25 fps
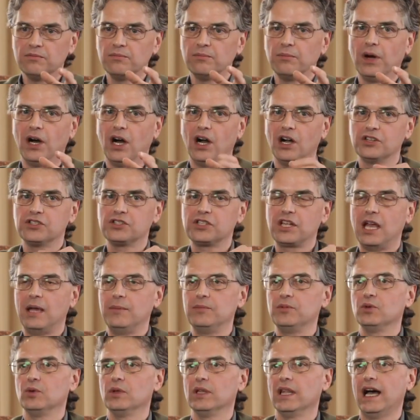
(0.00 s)
Boggs
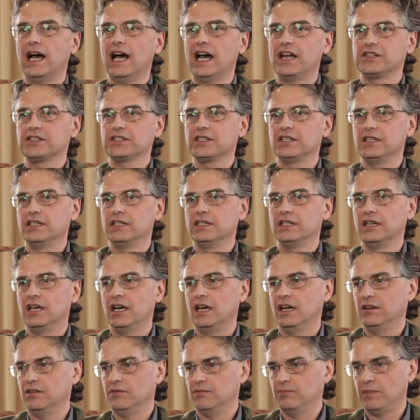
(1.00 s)
came to
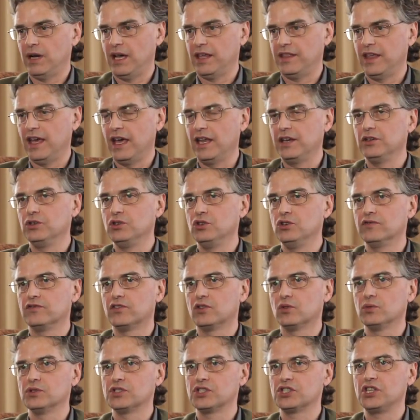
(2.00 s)
Alaska. By then,
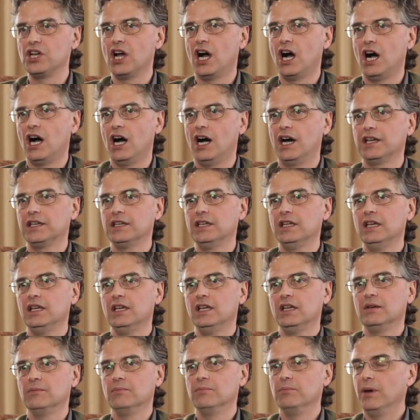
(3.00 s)
Hoover was gone,
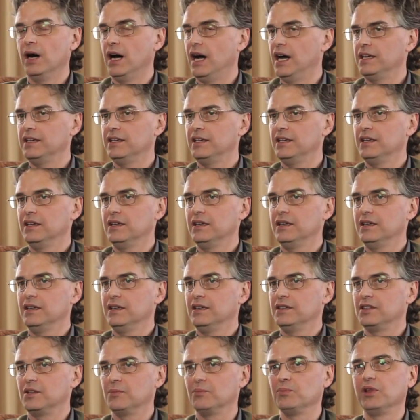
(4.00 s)
but
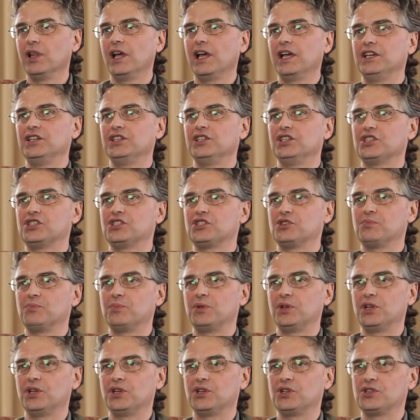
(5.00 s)
the plane
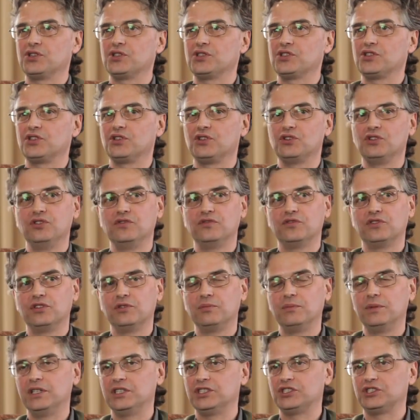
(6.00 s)
disappears, the Hoover
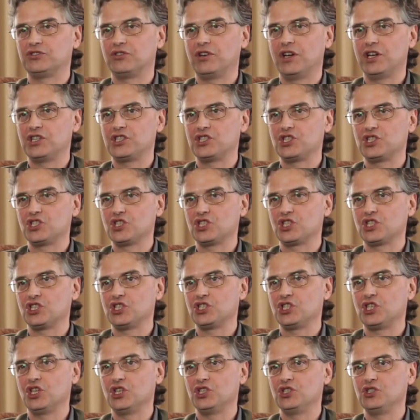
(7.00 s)
administration
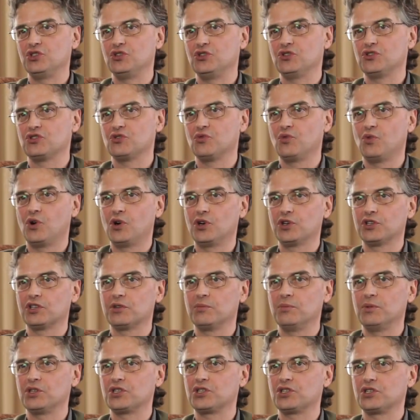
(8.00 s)
continues, the Warren
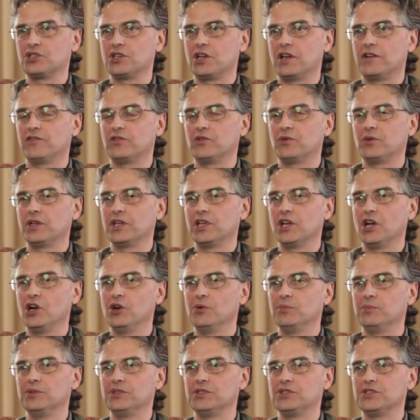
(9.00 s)
Commission never
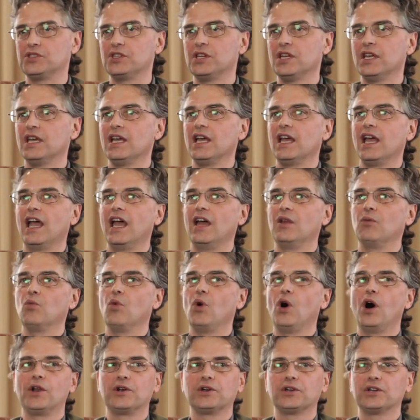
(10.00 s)
reopens, and
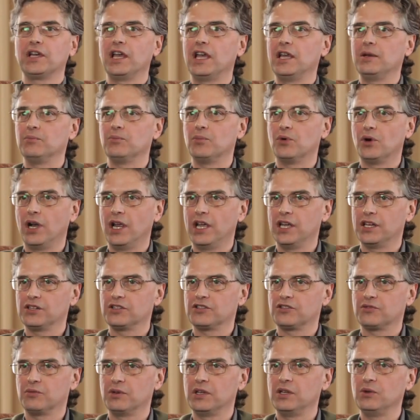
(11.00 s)
Watergate
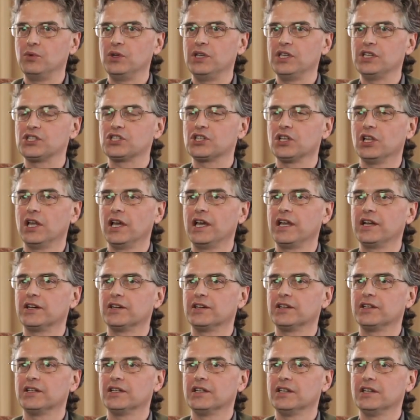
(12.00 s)
breaks 3 weeks
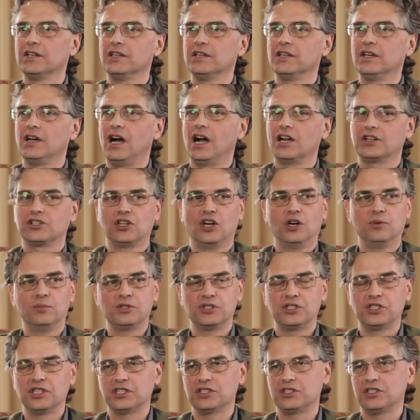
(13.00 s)
later. October
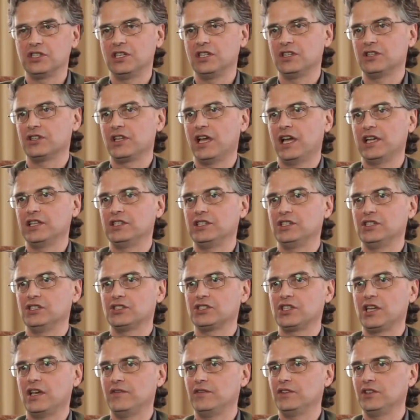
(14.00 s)
16th,
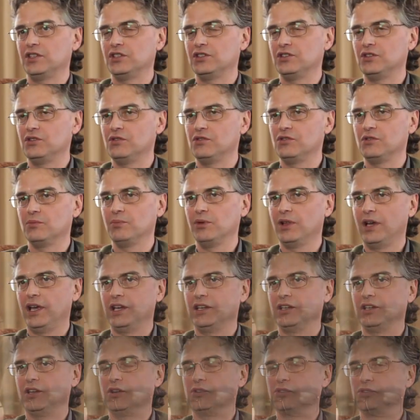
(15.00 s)
1972, the plane
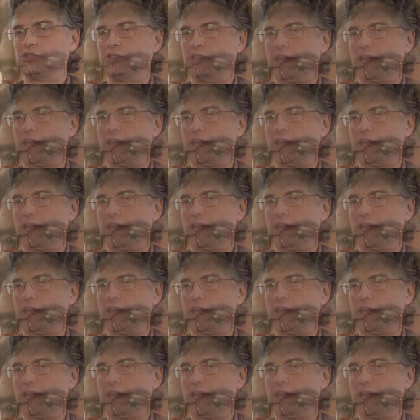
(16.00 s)
goes